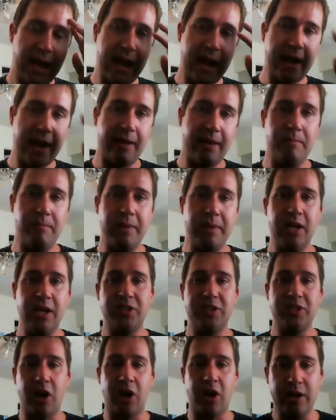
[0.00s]
And
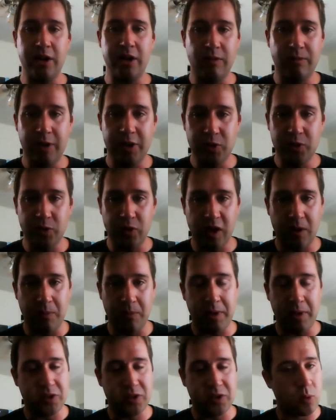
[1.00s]
because audiovisual
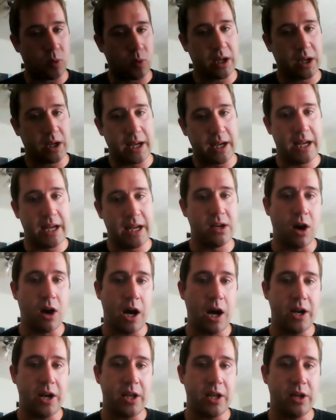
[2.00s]
companies are working in
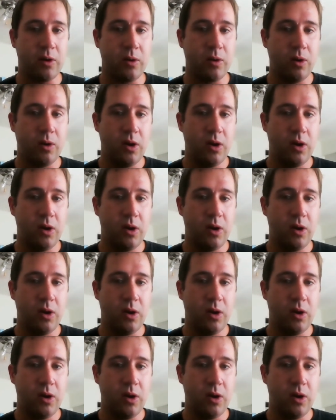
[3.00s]
audio,